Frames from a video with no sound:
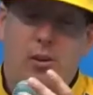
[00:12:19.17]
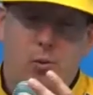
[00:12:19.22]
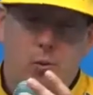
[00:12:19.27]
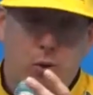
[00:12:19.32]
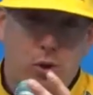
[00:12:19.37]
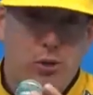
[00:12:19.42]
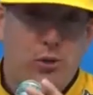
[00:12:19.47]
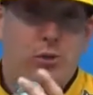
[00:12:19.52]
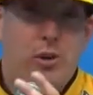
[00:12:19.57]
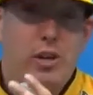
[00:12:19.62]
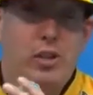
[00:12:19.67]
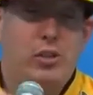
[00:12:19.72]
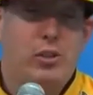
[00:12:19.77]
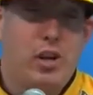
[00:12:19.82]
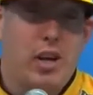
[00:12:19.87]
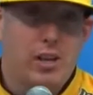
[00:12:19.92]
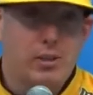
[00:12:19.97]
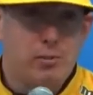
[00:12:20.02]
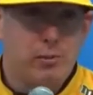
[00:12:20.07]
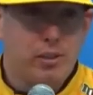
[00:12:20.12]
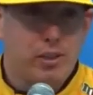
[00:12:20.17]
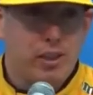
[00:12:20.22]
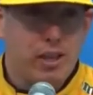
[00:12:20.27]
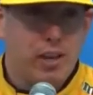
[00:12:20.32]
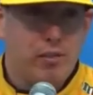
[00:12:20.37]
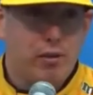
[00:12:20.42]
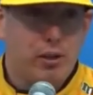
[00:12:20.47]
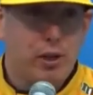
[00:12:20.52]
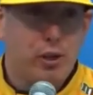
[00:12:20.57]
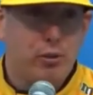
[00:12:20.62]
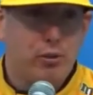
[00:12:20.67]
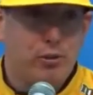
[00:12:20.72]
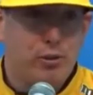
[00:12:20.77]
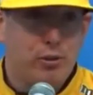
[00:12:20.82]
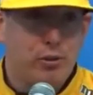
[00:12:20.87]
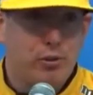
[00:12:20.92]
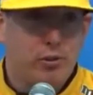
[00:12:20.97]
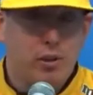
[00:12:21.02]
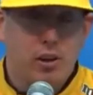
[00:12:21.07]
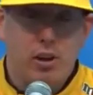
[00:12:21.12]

worst racetracks we can ever go to.